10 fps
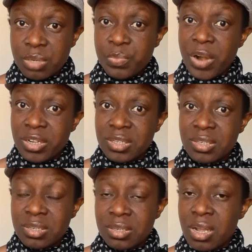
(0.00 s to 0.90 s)

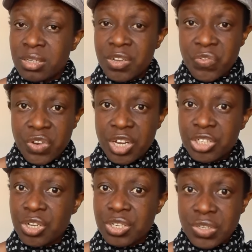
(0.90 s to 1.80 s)
practicing
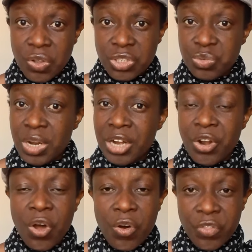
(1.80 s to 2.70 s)
divination, sorcery, and
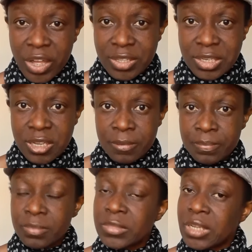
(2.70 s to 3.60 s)
all that.
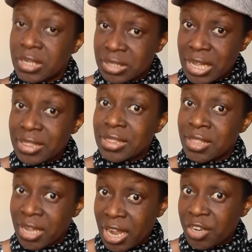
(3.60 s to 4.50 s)
Is that
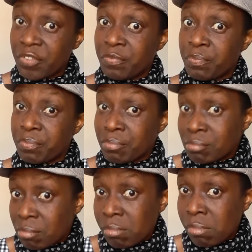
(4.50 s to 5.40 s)
the kind of
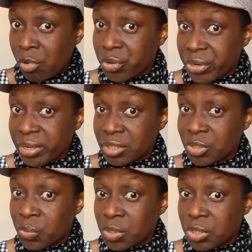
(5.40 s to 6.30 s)
model
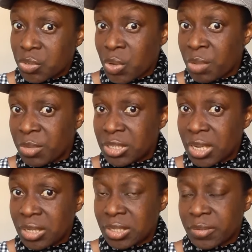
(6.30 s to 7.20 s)
you want to
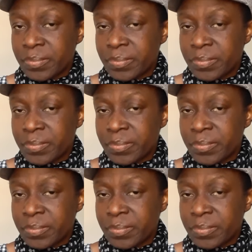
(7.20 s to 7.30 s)
imitate?